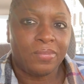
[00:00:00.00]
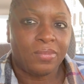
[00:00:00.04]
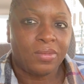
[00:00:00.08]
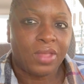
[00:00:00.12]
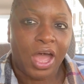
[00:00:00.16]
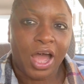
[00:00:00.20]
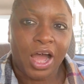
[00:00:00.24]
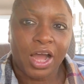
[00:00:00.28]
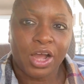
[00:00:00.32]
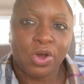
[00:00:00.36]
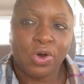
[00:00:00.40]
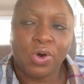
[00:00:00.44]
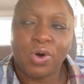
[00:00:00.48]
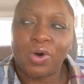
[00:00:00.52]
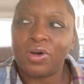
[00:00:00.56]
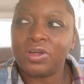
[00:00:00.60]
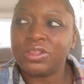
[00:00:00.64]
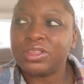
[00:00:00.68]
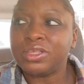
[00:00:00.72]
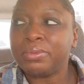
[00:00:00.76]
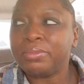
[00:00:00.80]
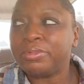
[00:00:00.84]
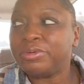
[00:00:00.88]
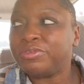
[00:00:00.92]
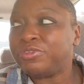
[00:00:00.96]
I called
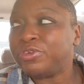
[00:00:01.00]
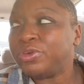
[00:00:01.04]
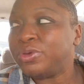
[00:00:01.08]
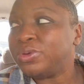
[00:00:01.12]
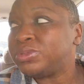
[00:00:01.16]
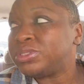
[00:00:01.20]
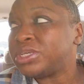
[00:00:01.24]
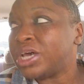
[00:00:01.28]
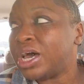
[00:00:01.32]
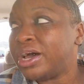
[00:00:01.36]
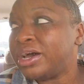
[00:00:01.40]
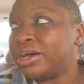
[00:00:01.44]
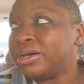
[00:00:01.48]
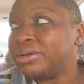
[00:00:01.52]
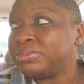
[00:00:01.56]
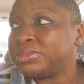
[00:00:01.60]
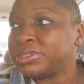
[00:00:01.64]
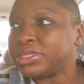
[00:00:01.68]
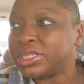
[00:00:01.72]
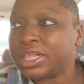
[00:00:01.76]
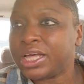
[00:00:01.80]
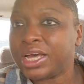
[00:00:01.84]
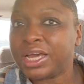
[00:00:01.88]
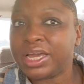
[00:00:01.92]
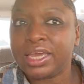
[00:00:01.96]
them a few times,
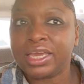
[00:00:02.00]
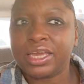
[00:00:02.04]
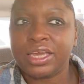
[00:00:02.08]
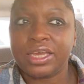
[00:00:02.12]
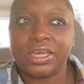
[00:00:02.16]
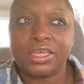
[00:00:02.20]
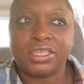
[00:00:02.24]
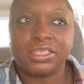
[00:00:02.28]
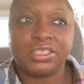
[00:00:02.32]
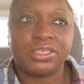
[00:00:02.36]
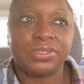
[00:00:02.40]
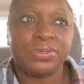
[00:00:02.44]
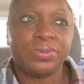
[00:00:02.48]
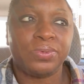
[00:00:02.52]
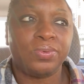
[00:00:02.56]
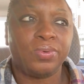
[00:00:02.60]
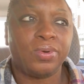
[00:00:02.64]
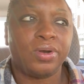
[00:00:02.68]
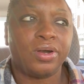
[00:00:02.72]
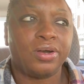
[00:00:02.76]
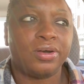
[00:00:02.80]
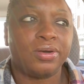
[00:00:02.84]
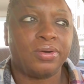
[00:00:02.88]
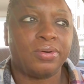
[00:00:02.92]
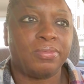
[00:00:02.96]
like,
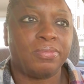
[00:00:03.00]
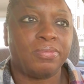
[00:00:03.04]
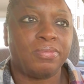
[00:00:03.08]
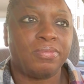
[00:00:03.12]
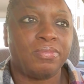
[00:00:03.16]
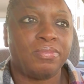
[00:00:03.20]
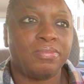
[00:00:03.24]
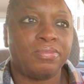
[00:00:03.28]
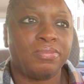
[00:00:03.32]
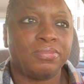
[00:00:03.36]
to